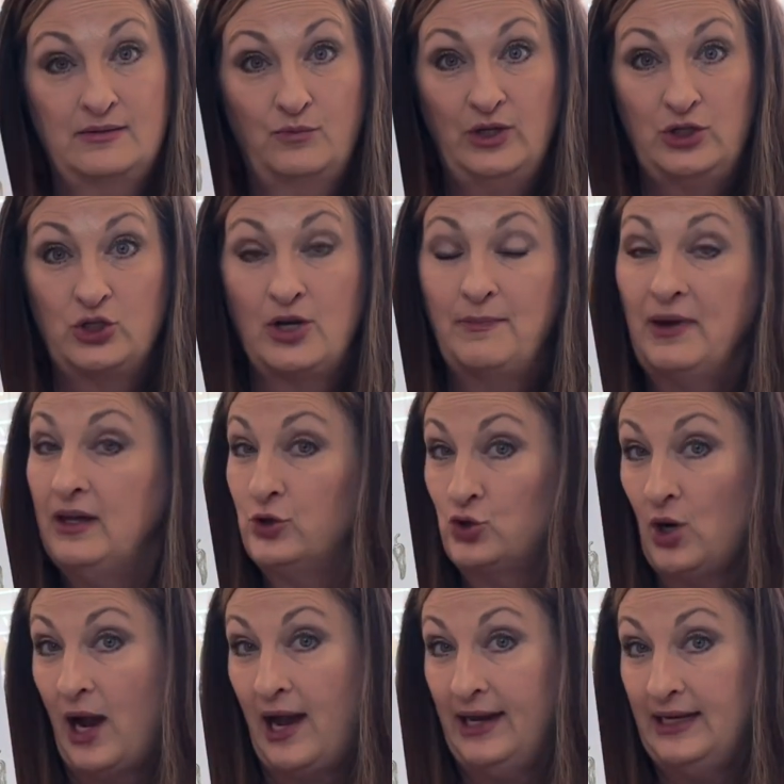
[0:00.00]
which I'm going to
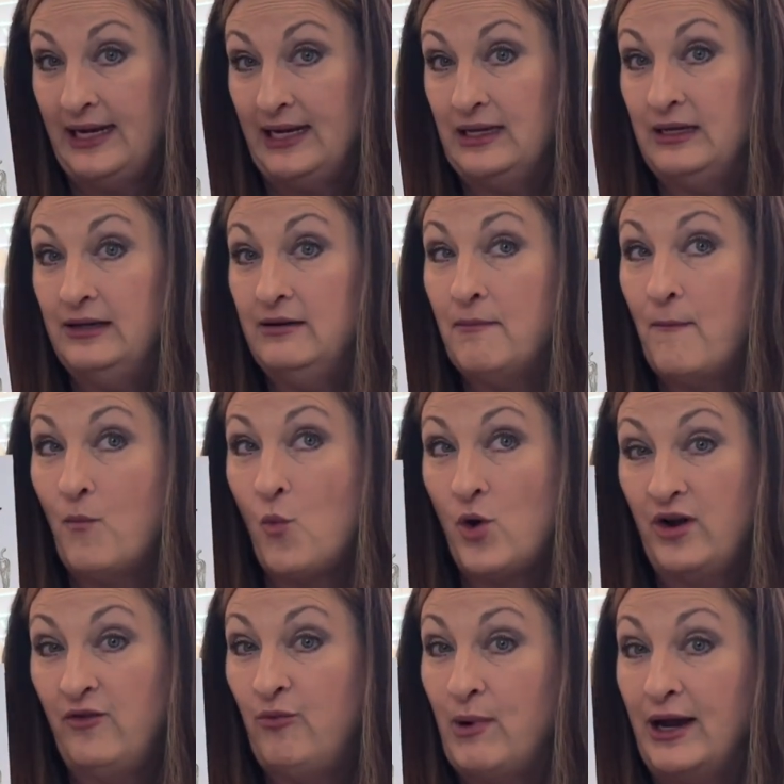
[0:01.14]
try in one
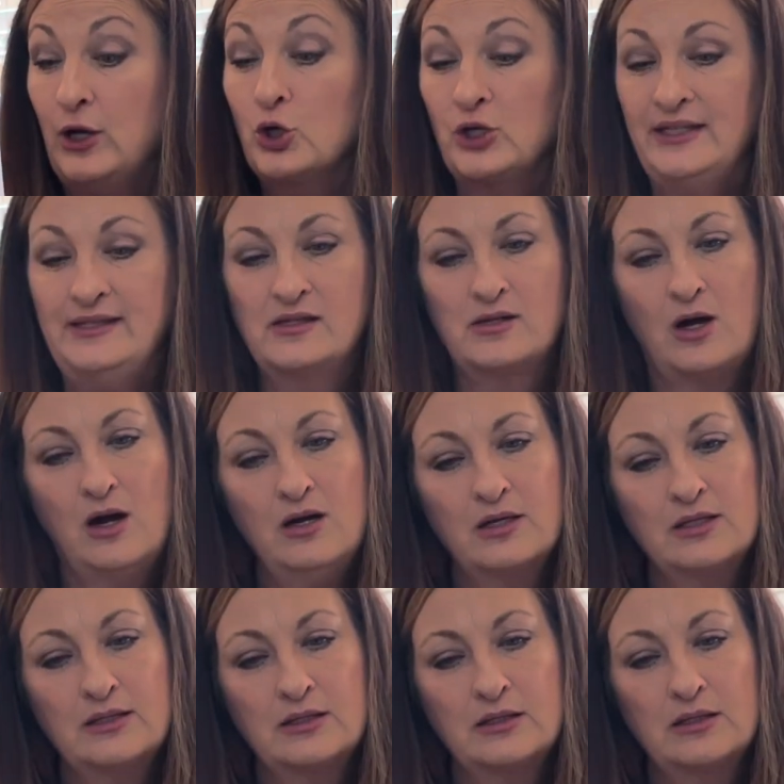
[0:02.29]
of my green
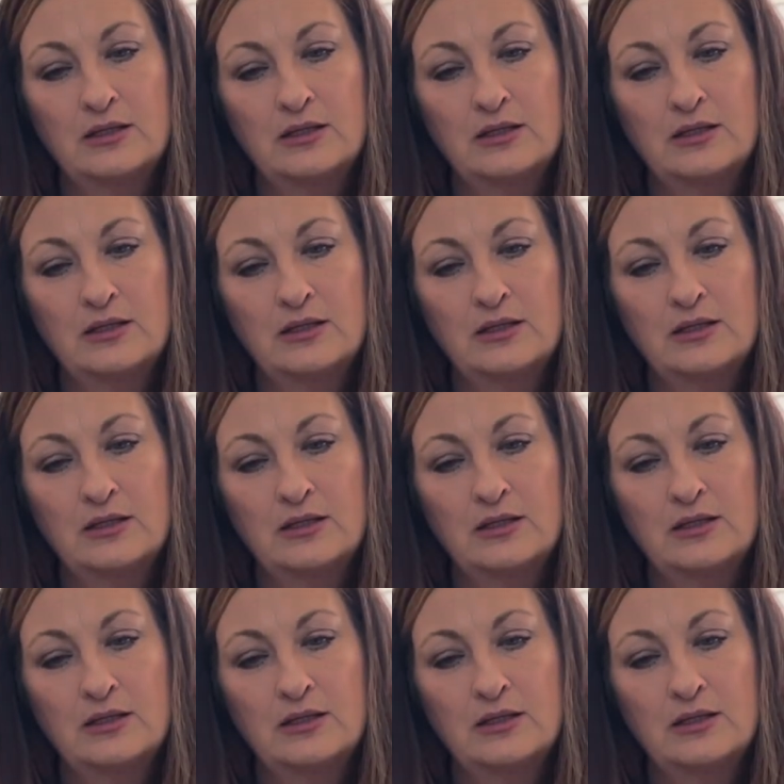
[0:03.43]
stalks.